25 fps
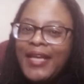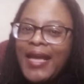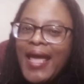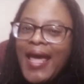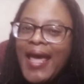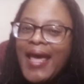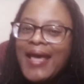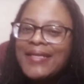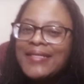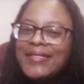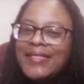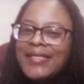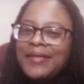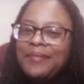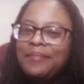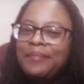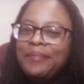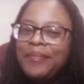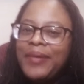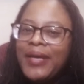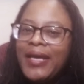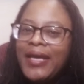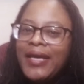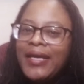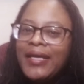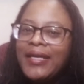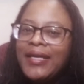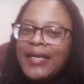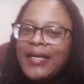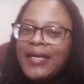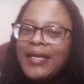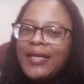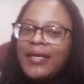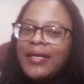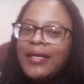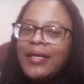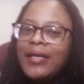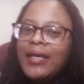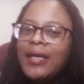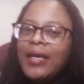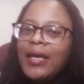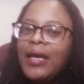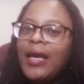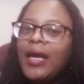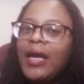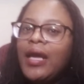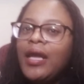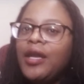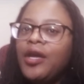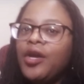Has it been
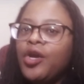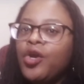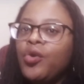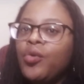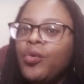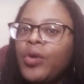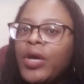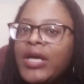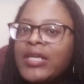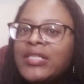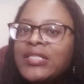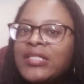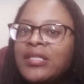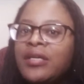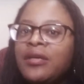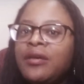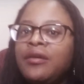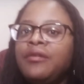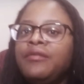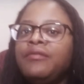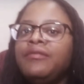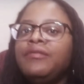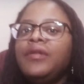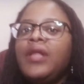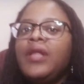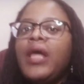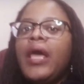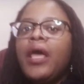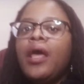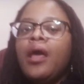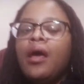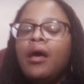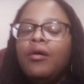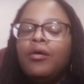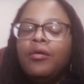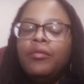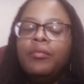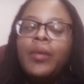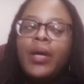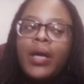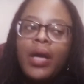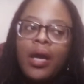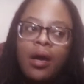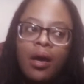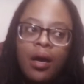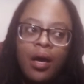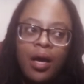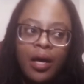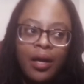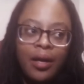an aggressive, like, oh my
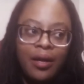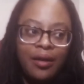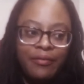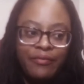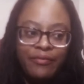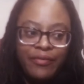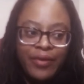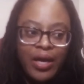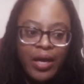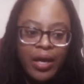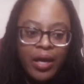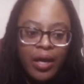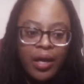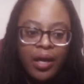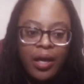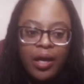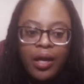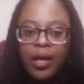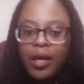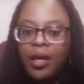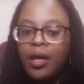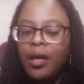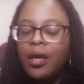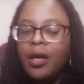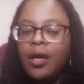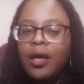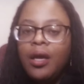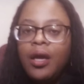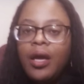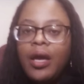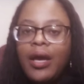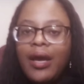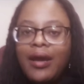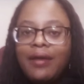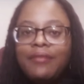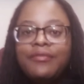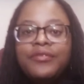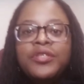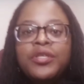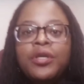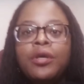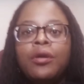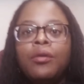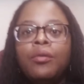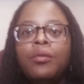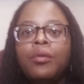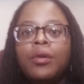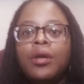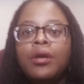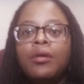God, if I have to
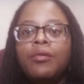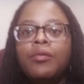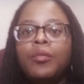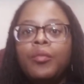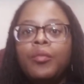go to work